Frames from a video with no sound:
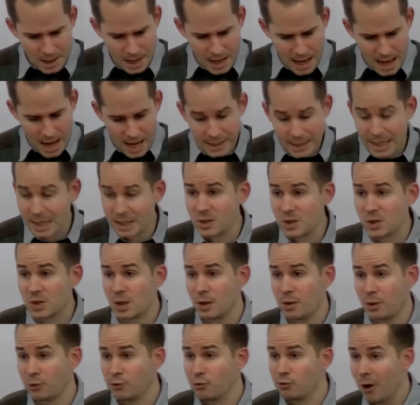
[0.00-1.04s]
And as
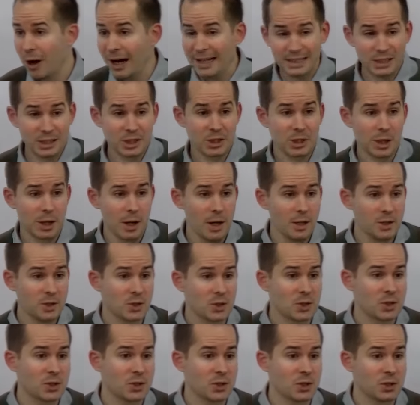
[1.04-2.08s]
the
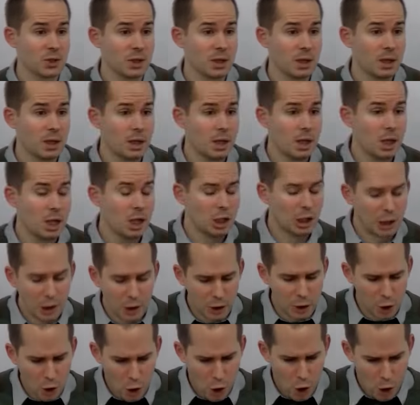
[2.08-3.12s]
righteous
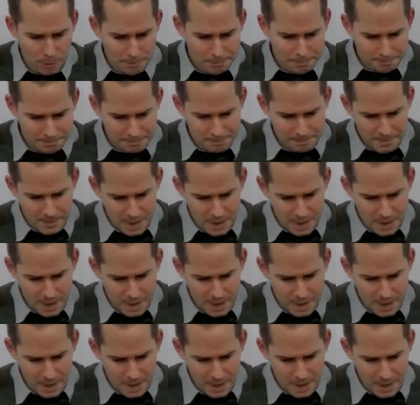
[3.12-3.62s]
look on,